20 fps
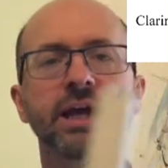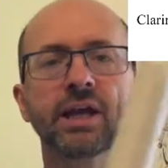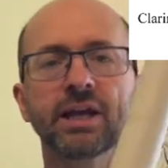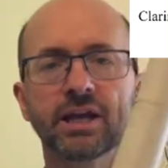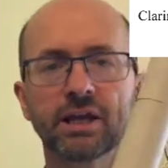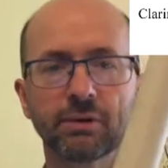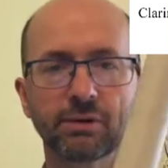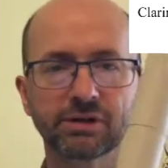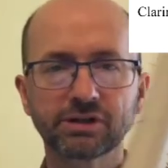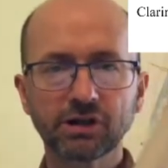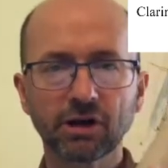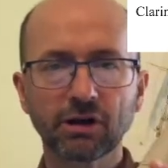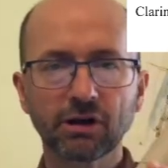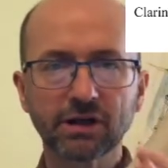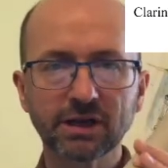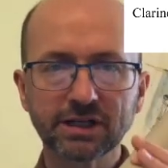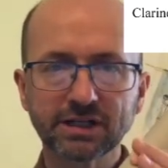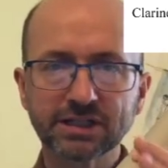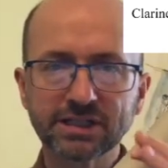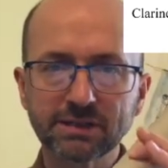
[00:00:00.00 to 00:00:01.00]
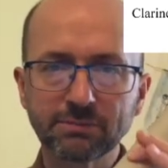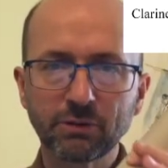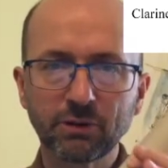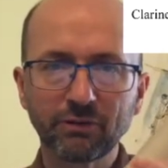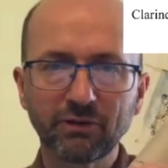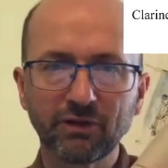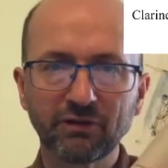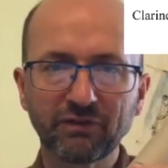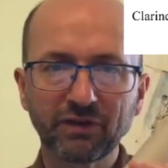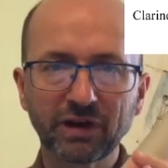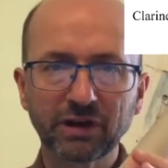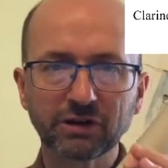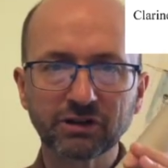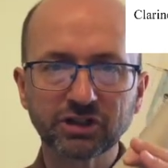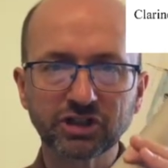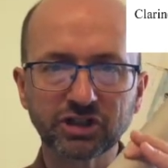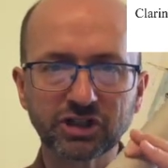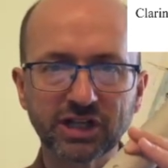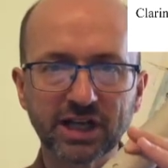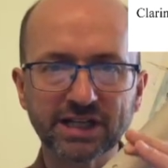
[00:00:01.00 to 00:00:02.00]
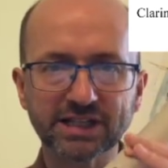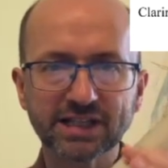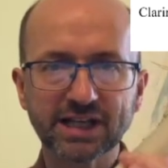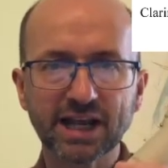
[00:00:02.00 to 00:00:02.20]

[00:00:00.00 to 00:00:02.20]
Now our target is to move our fingers just